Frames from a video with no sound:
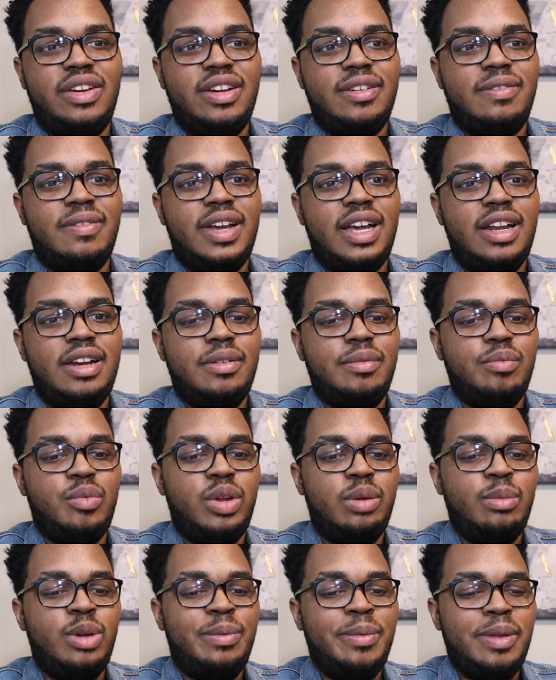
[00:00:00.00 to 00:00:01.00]
in the fight at
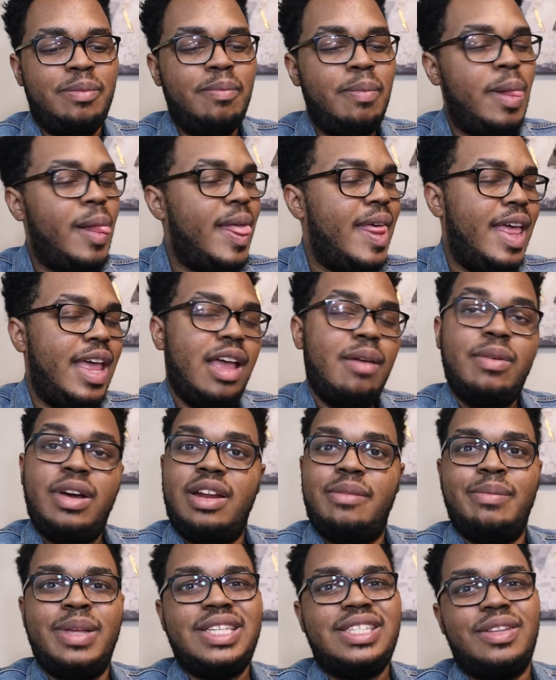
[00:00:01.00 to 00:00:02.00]
one moment. I'm
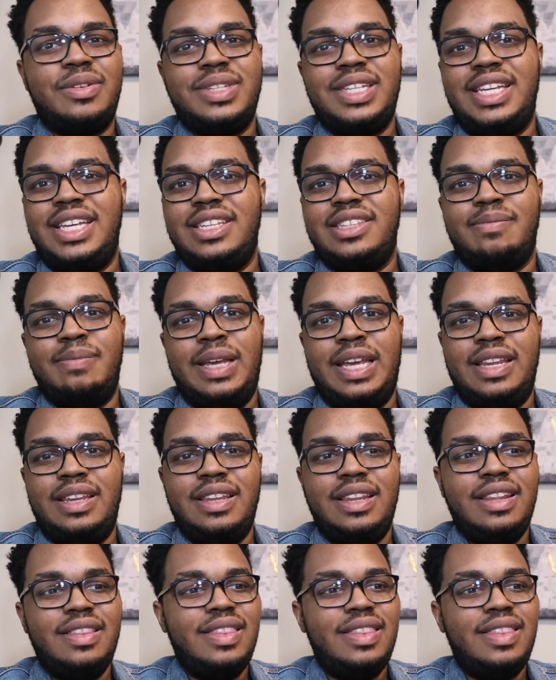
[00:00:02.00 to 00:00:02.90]
gonna miss those kids, man.